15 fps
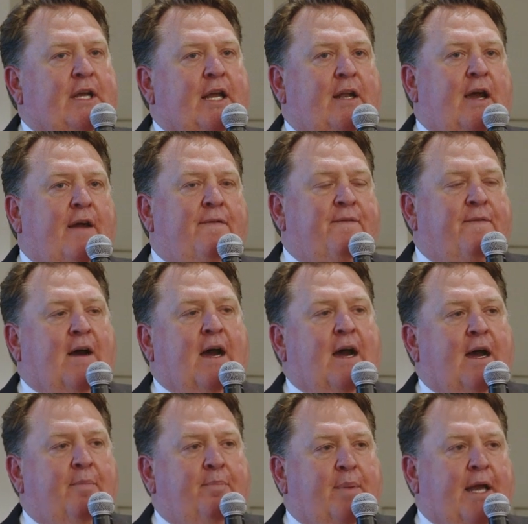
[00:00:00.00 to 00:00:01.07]
get a
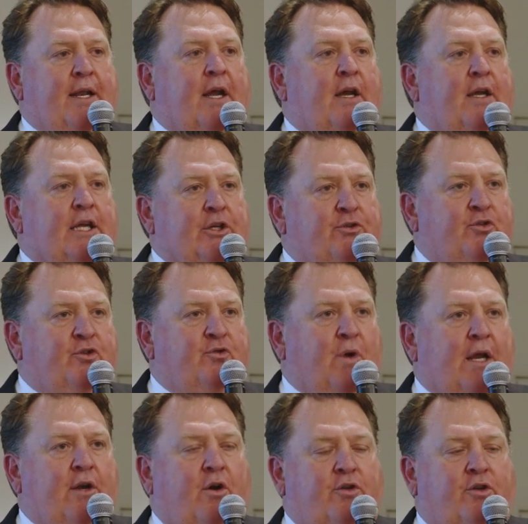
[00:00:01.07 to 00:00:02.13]
far better interest
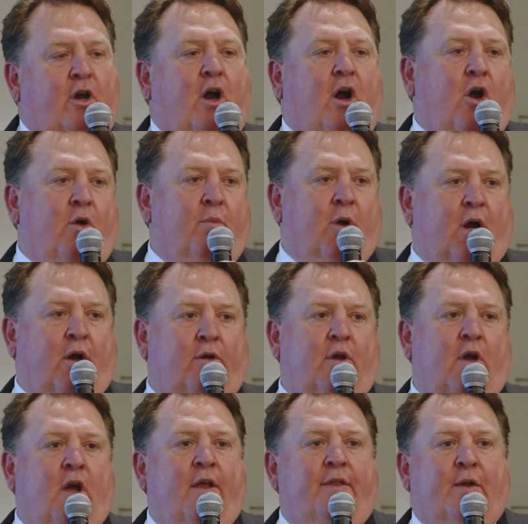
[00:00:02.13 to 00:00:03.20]
rate on your home loan
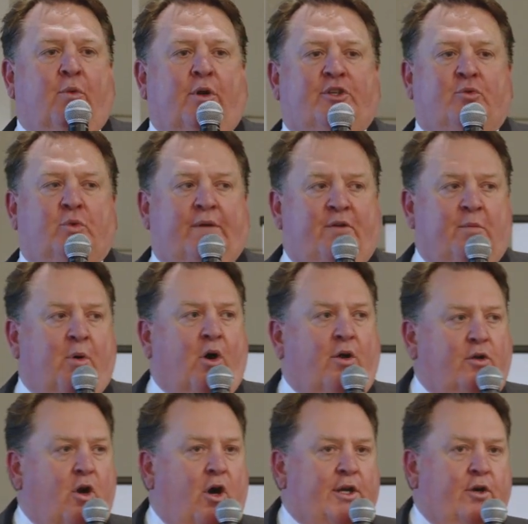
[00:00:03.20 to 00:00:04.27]
than what you would if you borrowed
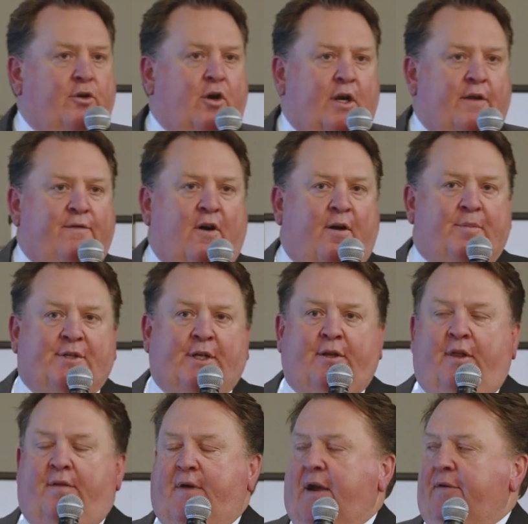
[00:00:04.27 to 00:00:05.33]
90 or 95%
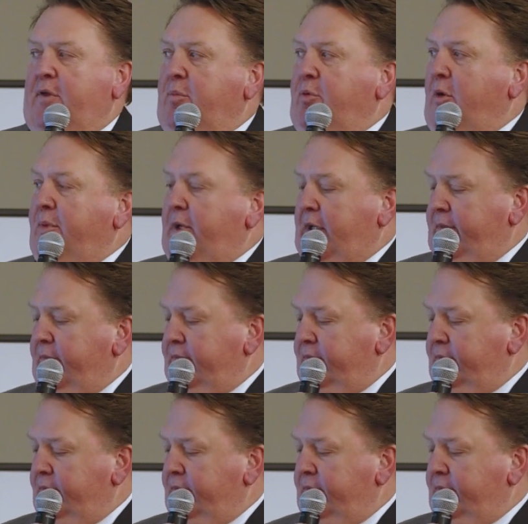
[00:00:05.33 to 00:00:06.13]
of the value of the property.